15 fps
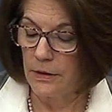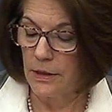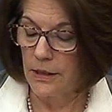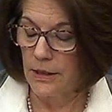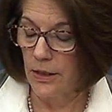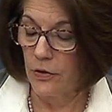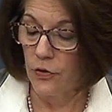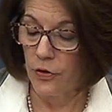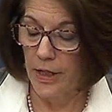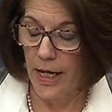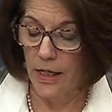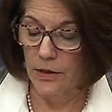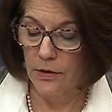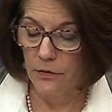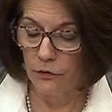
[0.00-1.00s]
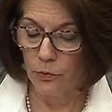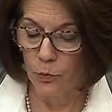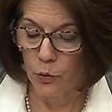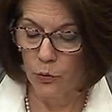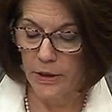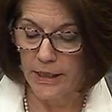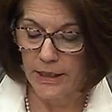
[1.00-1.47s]
Senator Cassidy from
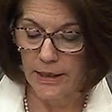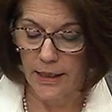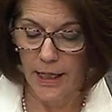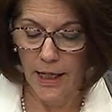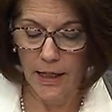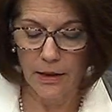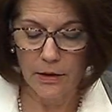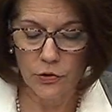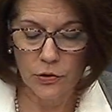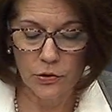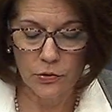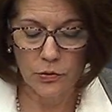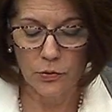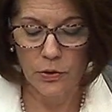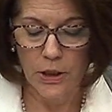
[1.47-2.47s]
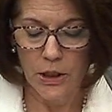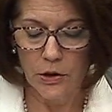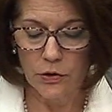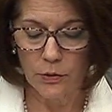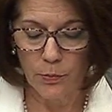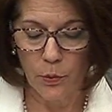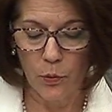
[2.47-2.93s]
Louisiana to
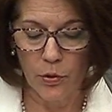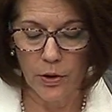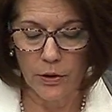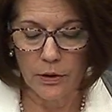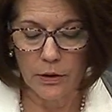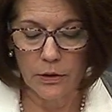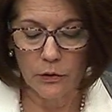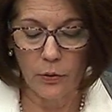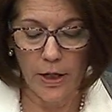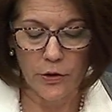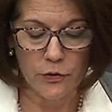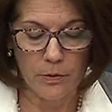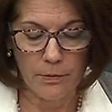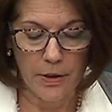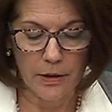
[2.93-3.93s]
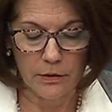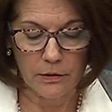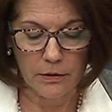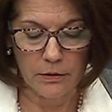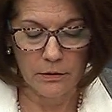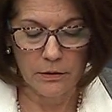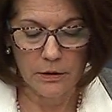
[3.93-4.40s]
support graduate
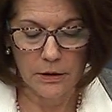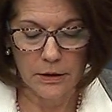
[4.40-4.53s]
medical